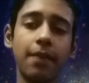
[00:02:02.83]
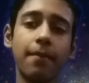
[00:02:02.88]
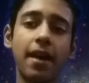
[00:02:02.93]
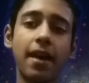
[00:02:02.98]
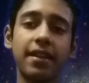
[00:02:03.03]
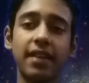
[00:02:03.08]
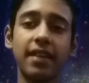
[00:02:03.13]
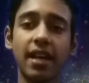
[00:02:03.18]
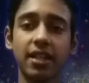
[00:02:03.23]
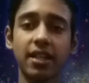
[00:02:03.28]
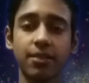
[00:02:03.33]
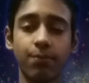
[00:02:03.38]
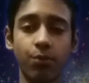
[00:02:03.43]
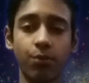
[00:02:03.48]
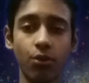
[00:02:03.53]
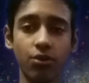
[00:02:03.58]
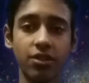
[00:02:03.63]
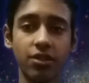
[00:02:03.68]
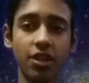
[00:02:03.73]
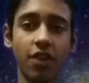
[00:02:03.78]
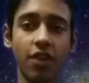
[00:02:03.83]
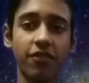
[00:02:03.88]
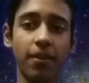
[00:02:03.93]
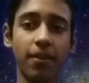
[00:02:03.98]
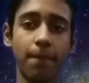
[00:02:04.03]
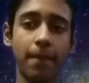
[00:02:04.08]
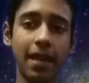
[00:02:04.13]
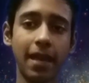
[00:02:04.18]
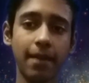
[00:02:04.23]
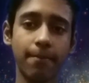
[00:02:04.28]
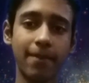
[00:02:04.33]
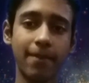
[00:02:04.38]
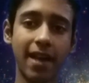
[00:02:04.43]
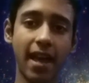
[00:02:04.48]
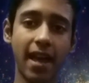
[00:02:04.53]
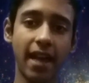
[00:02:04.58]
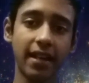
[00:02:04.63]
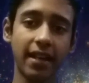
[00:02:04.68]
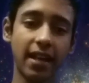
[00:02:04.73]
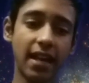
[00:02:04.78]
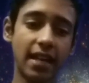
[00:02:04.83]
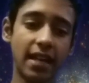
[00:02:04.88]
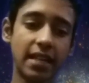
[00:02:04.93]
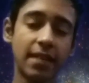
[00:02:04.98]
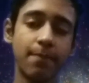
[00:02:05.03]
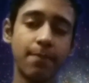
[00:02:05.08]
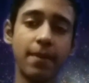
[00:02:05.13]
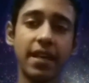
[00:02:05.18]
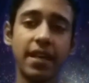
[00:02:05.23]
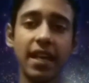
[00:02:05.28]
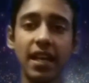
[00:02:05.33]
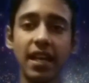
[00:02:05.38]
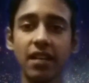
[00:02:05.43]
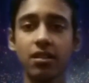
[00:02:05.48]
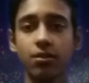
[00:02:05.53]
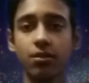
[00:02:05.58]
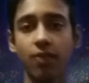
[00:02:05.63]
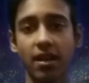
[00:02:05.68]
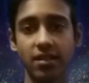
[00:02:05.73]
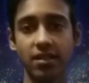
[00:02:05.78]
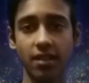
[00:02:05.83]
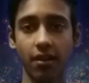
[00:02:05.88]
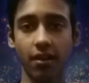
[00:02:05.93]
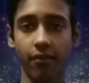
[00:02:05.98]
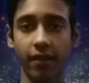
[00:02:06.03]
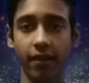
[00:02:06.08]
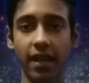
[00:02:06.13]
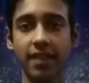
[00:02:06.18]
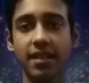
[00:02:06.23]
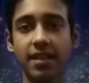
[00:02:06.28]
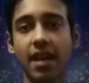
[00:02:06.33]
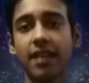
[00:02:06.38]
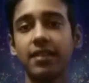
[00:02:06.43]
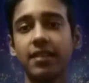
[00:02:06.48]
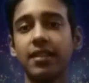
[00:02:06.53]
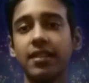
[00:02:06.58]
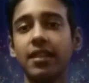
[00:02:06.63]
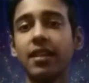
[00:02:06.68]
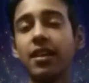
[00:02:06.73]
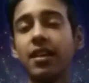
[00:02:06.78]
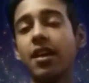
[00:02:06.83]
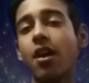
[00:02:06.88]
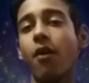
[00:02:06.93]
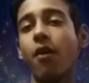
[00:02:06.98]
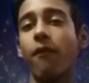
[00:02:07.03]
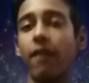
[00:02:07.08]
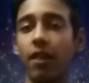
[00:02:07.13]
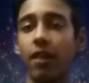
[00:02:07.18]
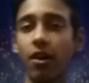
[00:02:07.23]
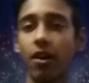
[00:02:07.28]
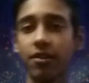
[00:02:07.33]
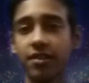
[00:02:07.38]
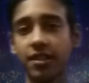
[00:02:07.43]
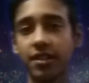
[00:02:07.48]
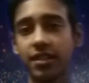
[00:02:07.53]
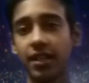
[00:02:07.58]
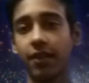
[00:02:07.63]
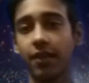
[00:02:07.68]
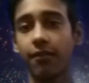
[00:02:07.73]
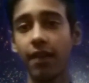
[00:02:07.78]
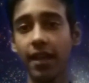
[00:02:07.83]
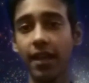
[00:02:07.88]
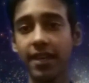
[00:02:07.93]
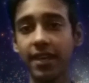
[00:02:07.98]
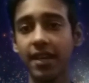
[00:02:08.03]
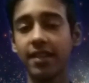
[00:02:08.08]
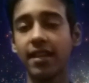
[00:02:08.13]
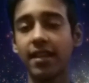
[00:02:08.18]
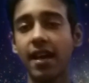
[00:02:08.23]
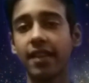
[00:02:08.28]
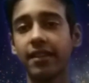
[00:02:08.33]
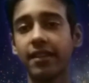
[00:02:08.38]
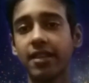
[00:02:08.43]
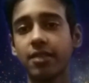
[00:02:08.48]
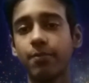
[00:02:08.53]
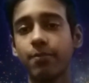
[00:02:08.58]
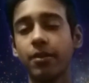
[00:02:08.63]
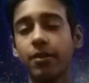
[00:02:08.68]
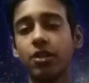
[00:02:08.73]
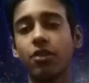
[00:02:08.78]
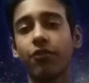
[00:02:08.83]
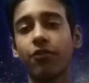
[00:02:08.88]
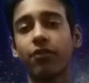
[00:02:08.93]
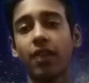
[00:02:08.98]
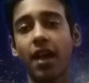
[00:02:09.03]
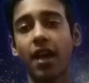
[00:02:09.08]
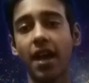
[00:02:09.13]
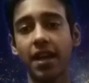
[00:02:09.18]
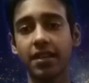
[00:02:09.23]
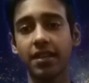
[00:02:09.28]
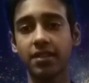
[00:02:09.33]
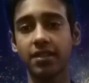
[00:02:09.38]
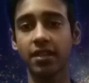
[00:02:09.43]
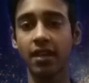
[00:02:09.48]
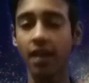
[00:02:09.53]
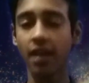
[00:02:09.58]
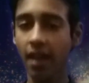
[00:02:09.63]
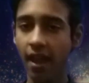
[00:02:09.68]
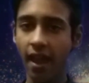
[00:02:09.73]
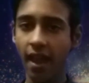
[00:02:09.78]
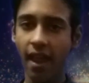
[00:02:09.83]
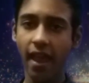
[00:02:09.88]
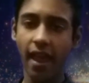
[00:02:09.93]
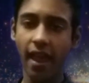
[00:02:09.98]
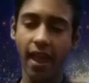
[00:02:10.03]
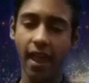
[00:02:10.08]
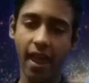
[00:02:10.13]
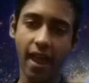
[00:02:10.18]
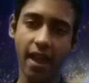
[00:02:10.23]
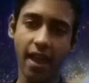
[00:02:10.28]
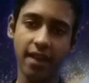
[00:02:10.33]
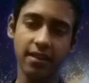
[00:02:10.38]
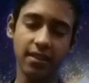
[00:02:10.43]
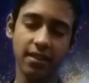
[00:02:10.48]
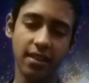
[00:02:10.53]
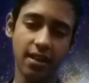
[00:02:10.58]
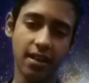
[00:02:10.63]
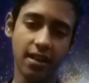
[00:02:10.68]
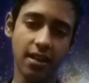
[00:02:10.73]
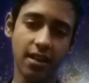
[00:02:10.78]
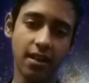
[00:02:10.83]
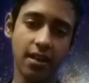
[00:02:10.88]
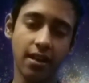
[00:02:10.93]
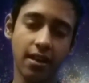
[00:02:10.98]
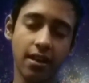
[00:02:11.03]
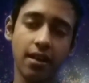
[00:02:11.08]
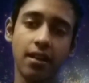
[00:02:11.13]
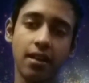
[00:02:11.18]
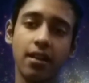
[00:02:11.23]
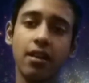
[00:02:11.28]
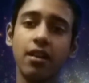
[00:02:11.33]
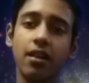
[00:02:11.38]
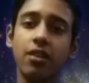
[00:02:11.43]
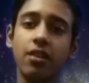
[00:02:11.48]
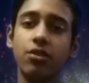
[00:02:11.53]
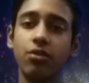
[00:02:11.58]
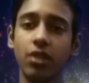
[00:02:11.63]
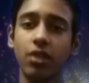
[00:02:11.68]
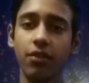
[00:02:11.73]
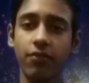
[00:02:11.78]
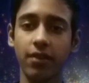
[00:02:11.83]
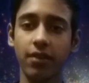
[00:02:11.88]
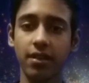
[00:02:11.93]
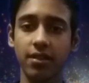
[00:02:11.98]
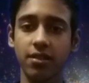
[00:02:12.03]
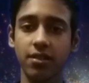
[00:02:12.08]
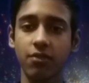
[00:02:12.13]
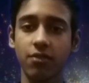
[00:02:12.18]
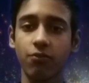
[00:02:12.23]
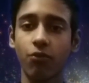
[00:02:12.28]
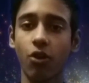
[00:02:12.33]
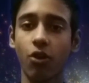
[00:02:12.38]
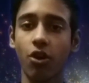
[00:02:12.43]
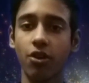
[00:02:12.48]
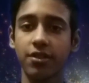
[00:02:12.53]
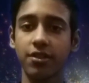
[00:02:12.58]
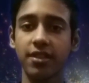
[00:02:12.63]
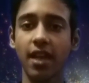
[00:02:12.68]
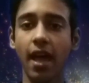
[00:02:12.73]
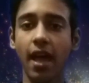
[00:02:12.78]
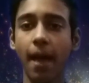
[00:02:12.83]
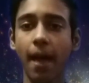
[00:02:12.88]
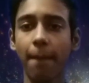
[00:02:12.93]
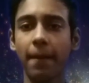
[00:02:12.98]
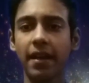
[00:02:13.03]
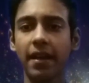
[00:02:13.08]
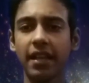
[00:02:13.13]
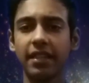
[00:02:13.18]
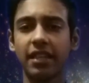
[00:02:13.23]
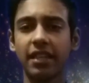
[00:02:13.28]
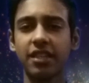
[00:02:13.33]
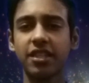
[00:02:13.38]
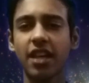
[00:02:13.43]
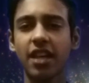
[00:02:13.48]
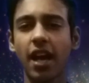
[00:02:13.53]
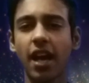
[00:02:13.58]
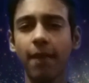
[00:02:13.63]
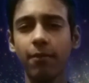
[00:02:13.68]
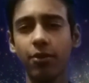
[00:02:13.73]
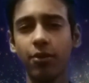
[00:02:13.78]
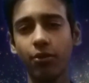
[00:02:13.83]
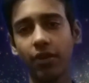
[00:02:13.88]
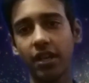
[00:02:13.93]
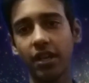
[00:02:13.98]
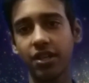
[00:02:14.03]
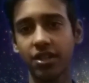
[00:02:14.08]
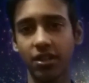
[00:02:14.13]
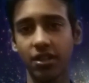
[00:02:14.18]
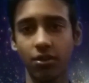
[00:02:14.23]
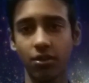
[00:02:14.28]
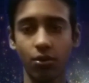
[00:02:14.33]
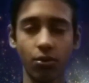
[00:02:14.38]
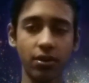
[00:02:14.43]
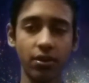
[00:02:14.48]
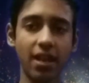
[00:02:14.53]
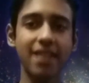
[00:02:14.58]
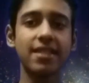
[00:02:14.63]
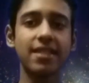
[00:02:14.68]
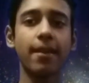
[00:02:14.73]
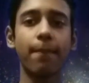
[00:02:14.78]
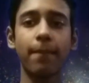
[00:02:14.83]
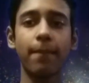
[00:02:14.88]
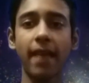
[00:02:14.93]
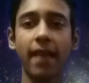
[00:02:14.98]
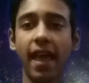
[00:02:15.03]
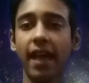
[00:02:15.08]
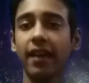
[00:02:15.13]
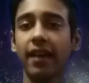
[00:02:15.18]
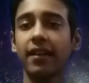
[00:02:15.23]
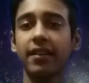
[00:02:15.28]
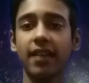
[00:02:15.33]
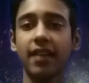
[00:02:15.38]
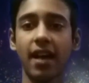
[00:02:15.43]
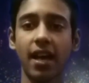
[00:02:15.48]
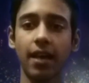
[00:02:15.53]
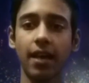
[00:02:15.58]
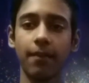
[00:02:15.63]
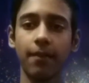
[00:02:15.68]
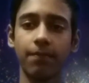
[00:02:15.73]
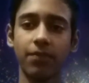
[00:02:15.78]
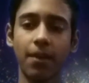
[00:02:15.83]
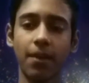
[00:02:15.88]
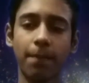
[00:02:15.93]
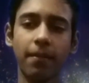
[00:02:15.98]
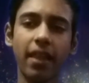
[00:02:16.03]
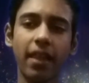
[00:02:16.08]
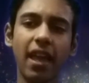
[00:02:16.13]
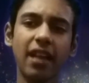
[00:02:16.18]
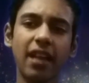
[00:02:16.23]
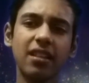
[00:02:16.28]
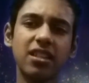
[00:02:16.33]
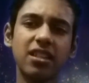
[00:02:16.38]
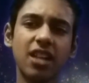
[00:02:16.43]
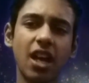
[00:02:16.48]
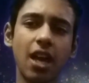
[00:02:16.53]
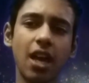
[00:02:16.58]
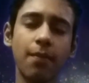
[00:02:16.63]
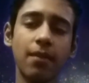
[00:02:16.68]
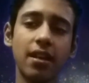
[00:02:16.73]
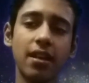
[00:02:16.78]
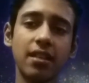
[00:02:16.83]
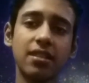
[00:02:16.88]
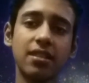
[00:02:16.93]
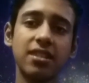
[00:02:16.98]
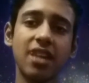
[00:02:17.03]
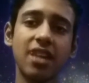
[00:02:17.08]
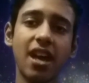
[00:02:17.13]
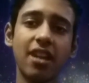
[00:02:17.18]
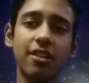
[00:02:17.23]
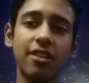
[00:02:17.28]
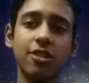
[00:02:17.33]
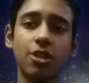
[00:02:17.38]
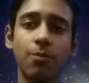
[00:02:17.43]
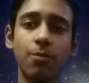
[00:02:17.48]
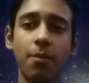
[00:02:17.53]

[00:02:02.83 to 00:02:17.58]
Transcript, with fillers: by the explosion of the Big Bang, it begins to accelerate at the velocity greater than the speed of light, and the universe happened in the time duration known as the Planck time. The Planck time is 10⁻⁴³